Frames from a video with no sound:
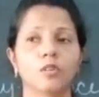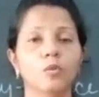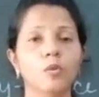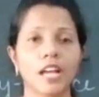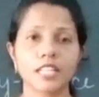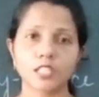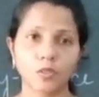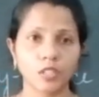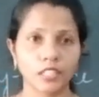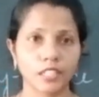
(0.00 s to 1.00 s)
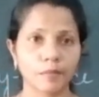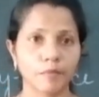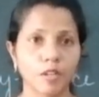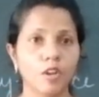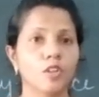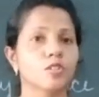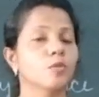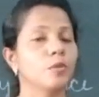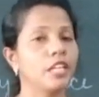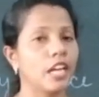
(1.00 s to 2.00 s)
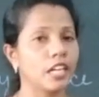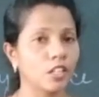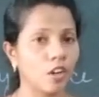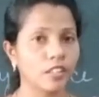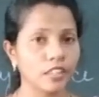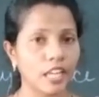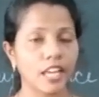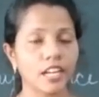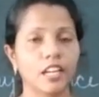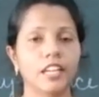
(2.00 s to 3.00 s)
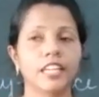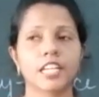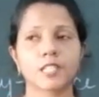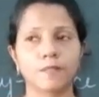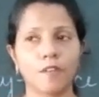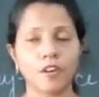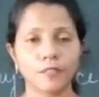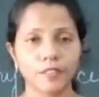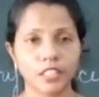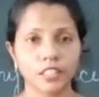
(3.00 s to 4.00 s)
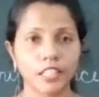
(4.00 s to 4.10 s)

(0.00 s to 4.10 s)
who has stolen them. So he had gone there, he has fought with the